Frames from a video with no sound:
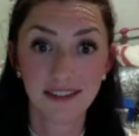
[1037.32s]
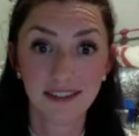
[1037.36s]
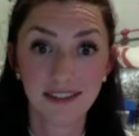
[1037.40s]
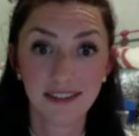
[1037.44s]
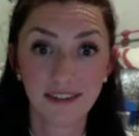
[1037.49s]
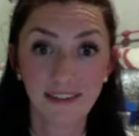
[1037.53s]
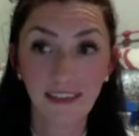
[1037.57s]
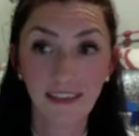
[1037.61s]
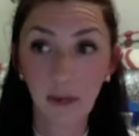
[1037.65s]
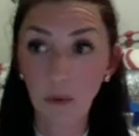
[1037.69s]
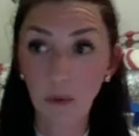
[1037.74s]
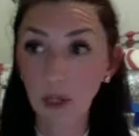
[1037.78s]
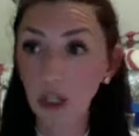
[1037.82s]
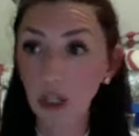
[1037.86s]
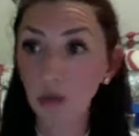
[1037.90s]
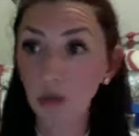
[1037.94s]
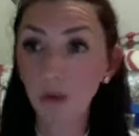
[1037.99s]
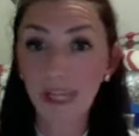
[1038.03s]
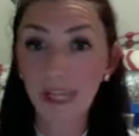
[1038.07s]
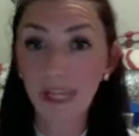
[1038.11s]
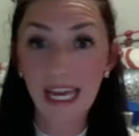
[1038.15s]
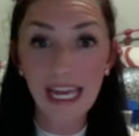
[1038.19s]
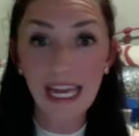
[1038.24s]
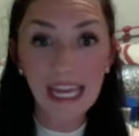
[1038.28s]
Like when you
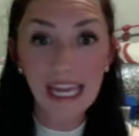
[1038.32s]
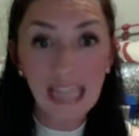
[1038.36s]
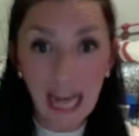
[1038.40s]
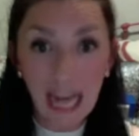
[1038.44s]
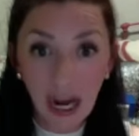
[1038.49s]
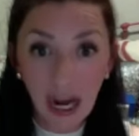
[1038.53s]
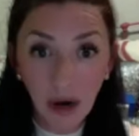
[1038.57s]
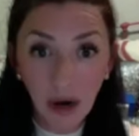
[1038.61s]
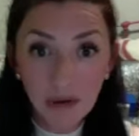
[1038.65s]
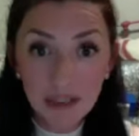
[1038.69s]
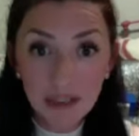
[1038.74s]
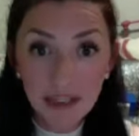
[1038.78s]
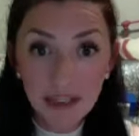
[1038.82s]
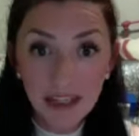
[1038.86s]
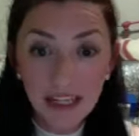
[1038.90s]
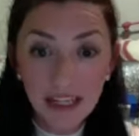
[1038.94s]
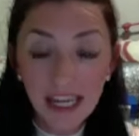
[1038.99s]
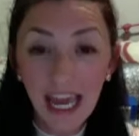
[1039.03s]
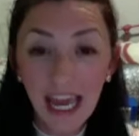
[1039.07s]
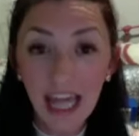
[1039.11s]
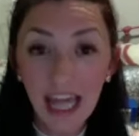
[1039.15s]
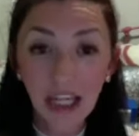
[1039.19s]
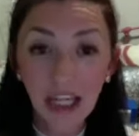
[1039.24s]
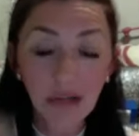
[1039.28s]
lay it out
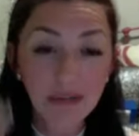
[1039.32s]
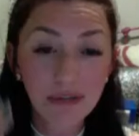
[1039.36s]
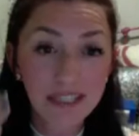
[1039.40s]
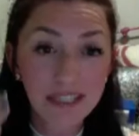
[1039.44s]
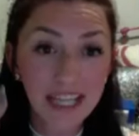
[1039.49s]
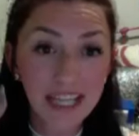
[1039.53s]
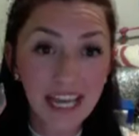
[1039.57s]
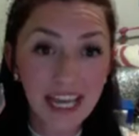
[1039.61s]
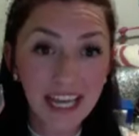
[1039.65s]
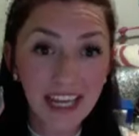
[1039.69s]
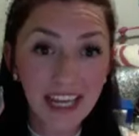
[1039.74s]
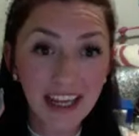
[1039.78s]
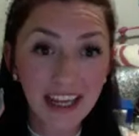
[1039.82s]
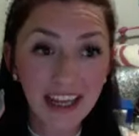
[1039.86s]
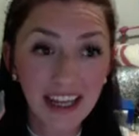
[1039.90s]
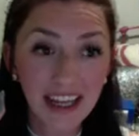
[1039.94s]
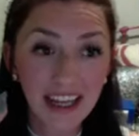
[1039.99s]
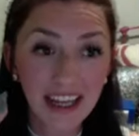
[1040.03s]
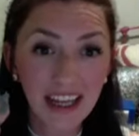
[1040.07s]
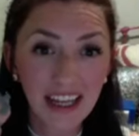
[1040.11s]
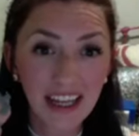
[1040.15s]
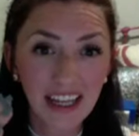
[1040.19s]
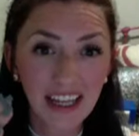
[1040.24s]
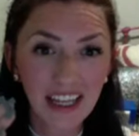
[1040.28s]
and you say,
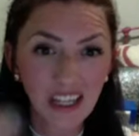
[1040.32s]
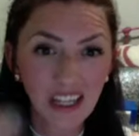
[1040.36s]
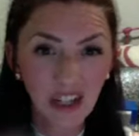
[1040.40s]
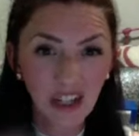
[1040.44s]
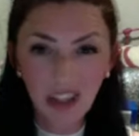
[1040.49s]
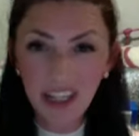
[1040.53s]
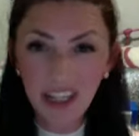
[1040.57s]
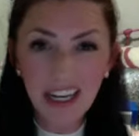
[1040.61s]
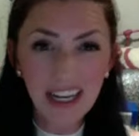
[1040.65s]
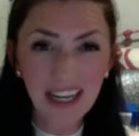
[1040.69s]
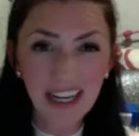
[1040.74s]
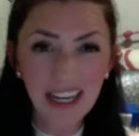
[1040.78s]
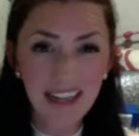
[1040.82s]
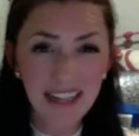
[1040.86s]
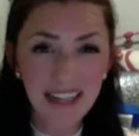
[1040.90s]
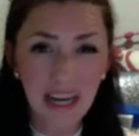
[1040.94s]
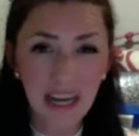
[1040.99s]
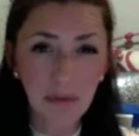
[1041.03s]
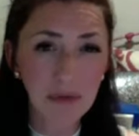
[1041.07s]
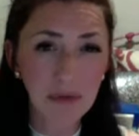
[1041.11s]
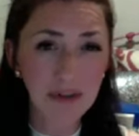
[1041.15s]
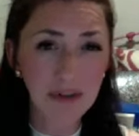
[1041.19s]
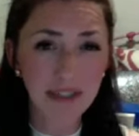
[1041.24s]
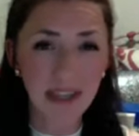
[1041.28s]
you're going to get
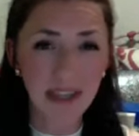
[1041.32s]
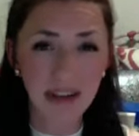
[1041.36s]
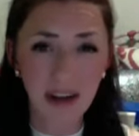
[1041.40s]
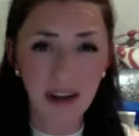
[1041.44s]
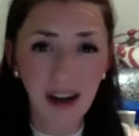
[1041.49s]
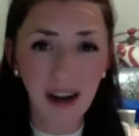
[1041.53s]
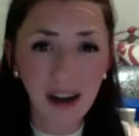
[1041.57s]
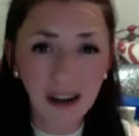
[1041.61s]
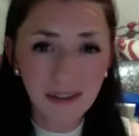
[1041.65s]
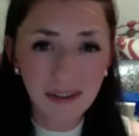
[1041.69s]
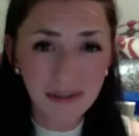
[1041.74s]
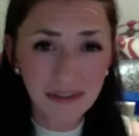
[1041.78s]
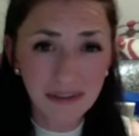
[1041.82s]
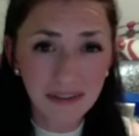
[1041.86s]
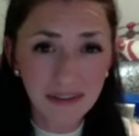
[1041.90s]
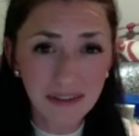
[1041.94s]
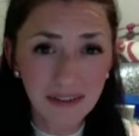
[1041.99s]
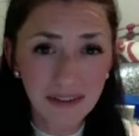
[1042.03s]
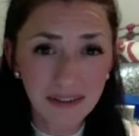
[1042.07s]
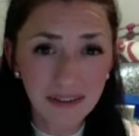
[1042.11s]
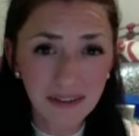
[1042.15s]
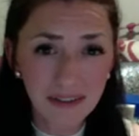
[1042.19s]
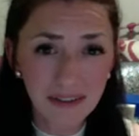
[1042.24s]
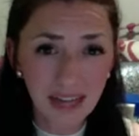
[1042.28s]
10% off
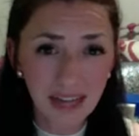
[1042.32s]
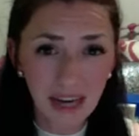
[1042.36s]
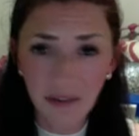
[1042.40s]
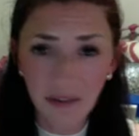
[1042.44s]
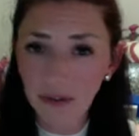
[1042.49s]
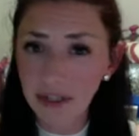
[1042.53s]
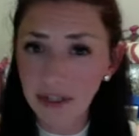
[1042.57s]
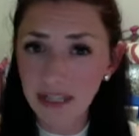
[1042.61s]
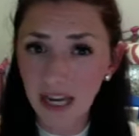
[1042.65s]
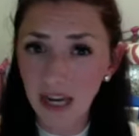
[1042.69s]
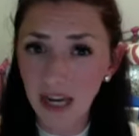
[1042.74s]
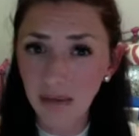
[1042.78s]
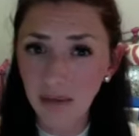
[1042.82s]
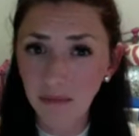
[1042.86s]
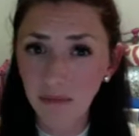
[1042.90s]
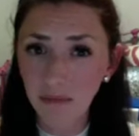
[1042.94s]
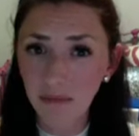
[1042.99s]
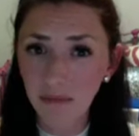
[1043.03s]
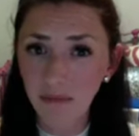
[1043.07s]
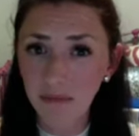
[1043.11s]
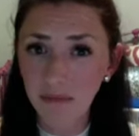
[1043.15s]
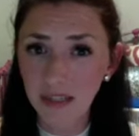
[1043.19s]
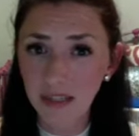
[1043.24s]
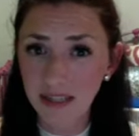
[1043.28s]
every time
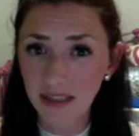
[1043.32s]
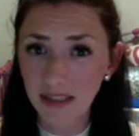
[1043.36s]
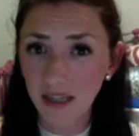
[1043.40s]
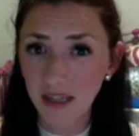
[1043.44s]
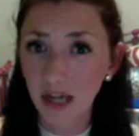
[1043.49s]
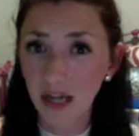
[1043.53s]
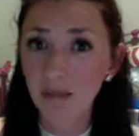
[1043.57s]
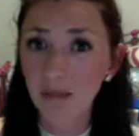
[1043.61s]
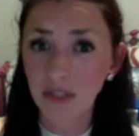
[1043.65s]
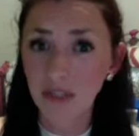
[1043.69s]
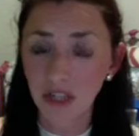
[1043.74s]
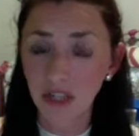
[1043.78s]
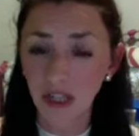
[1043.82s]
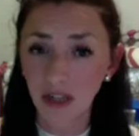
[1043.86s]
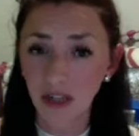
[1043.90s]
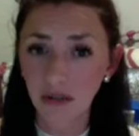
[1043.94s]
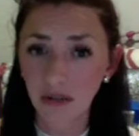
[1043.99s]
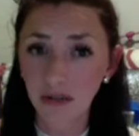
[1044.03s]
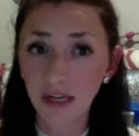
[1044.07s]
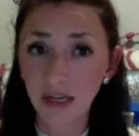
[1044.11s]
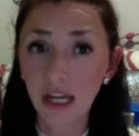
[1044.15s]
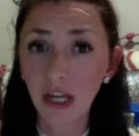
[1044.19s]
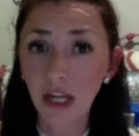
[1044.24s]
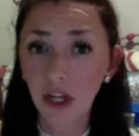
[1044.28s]
this comes to
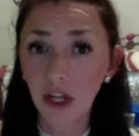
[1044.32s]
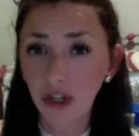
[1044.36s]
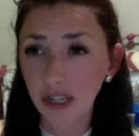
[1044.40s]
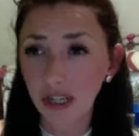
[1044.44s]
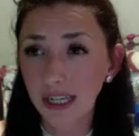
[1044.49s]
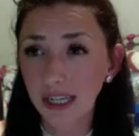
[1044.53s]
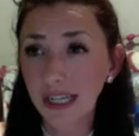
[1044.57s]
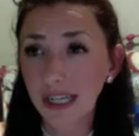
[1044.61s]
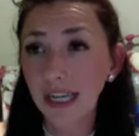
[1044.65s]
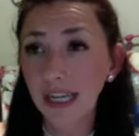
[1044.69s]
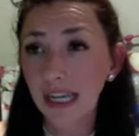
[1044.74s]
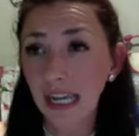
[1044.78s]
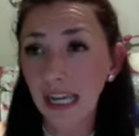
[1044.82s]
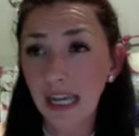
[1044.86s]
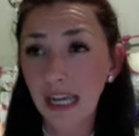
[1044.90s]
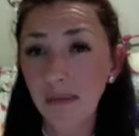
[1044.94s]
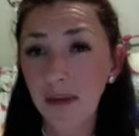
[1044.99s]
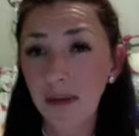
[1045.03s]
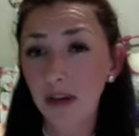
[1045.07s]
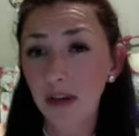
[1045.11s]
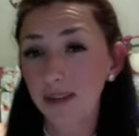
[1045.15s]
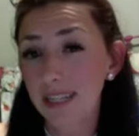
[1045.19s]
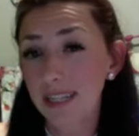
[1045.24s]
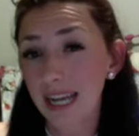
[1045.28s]
you. You're going to get an
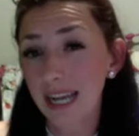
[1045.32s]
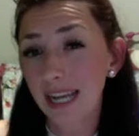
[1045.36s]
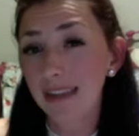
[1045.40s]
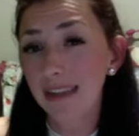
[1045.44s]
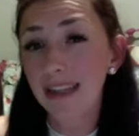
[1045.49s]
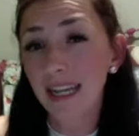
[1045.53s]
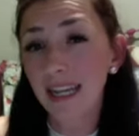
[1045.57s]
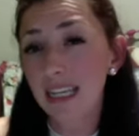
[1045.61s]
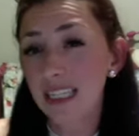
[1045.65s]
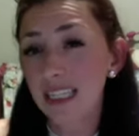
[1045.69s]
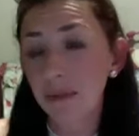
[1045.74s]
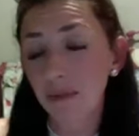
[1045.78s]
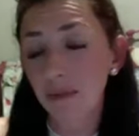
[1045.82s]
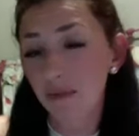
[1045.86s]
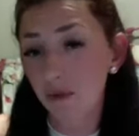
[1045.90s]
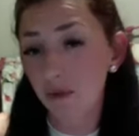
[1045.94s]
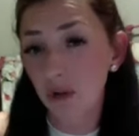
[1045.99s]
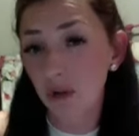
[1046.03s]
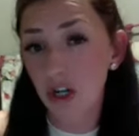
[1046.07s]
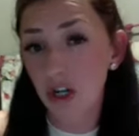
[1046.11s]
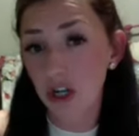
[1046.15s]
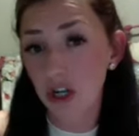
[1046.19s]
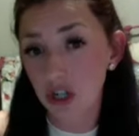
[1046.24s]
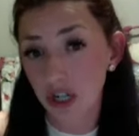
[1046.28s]
email 10 days
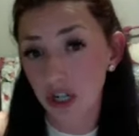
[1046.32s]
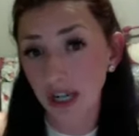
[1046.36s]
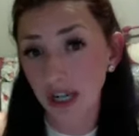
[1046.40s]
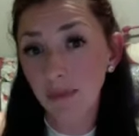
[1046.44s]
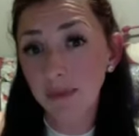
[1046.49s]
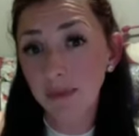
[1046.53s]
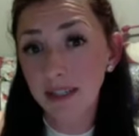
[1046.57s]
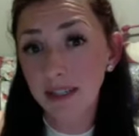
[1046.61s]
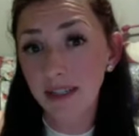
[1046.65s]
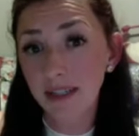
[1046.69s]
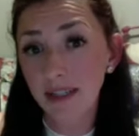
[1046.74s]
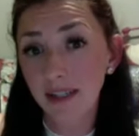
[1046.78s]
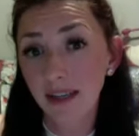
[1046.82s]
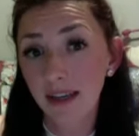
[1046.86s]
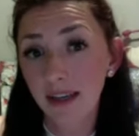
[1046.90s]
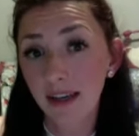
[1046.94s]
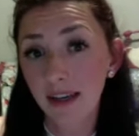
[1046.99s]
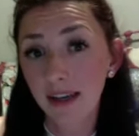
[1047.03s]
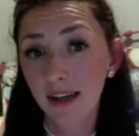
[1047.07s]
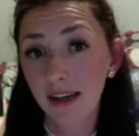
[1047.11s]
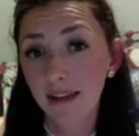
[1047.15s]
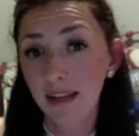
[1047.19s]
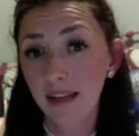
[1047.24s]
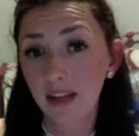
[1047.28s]
before it ships
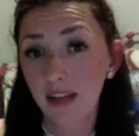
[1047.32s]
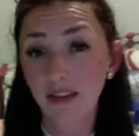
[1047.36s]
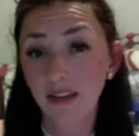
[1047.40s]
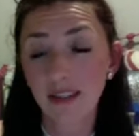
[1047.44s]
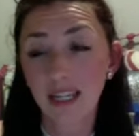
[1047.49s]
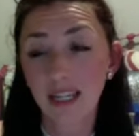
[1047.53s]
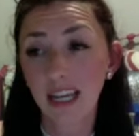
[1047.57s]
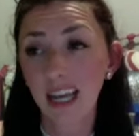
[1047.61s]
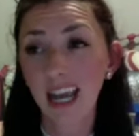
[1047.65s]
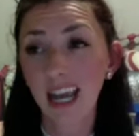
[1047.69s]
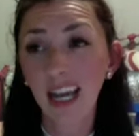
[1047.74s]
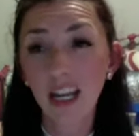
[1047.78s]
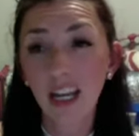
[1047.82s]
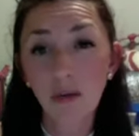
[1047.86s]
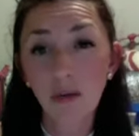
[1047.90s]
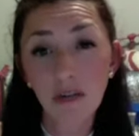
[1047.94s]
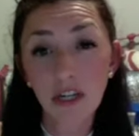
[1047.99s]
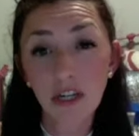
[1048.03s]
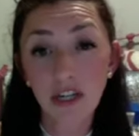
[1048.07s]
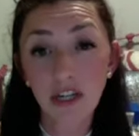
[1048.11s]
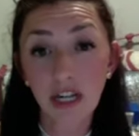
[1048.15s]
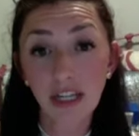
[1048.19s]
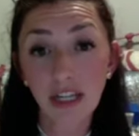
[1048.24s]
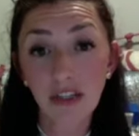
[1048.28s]
that'll say, hey, do you
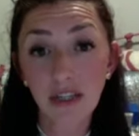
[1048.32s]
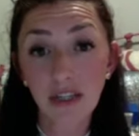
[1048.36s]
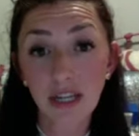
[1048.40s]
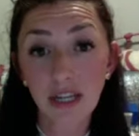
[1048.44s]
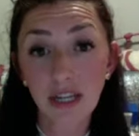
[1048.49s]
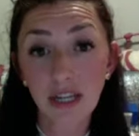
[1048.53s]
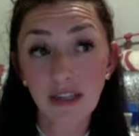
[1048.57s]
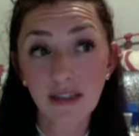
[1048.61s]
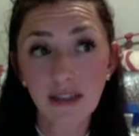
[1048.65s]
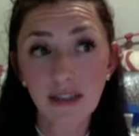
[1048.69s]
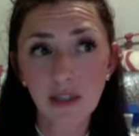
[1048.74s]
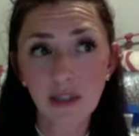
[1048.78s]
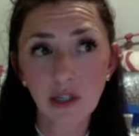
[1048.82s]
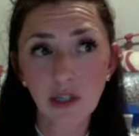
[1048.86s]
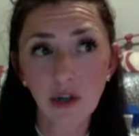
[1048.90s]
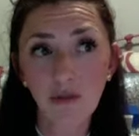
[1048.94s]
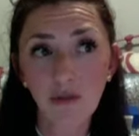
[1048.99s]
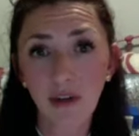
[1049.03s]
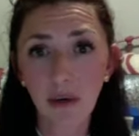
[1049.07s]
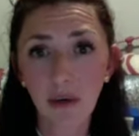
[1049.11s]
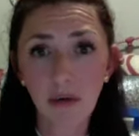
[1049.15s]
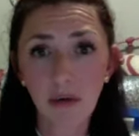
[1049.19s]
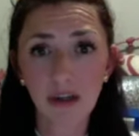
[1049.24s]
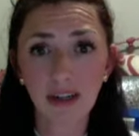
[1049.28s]
want to change things? So if
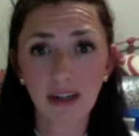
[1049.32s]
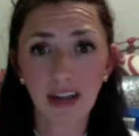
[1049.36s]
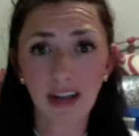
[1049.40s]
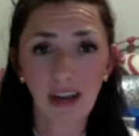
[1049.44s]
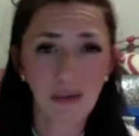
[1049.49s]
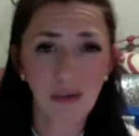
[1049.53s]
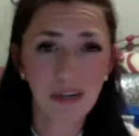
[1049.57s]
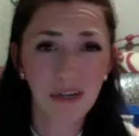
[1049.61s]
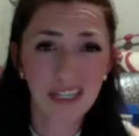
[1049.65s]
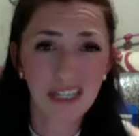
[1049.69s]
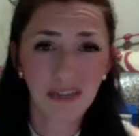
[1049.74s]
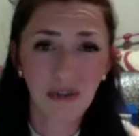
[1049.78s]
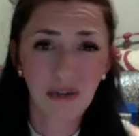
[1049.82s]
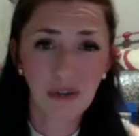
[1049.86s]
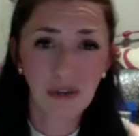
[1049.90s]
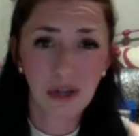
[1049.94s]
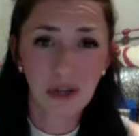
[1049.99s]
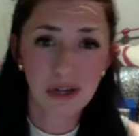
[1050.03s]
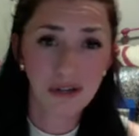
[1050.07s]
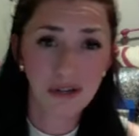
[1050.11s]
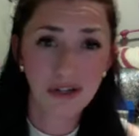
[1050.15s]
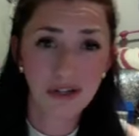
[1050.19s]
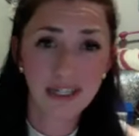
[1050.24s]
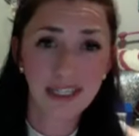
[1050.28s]
I want a different
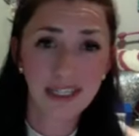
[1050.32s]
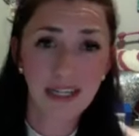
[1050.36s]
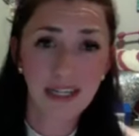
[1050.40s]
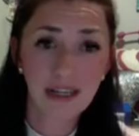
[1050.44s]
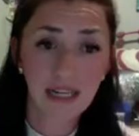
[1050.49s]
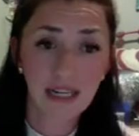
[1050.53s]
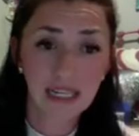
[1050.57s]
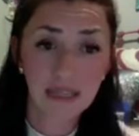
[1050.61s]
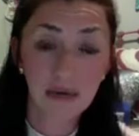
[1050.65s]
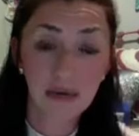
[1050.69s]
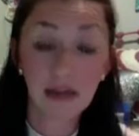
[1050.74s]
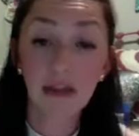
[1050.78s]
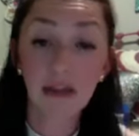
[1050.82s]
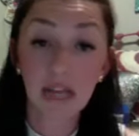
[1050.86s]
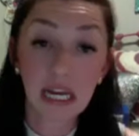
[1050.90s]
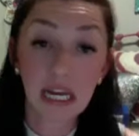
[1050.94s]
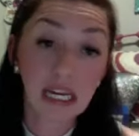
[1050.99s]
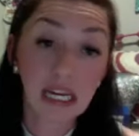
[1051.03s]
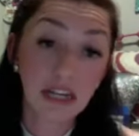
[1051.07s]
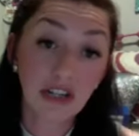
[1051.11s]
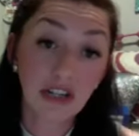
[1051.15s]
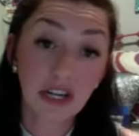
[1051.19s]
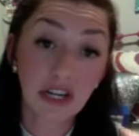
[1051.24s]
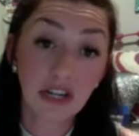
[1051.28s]
laundry scent next month, I
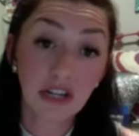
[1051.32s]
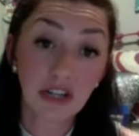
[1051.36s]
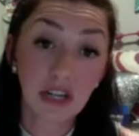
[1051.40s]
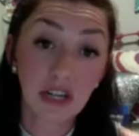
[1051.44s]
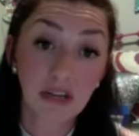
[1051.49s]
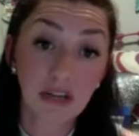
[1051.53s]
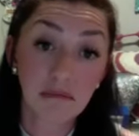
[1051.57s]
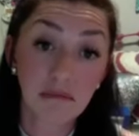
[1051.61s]
can change it.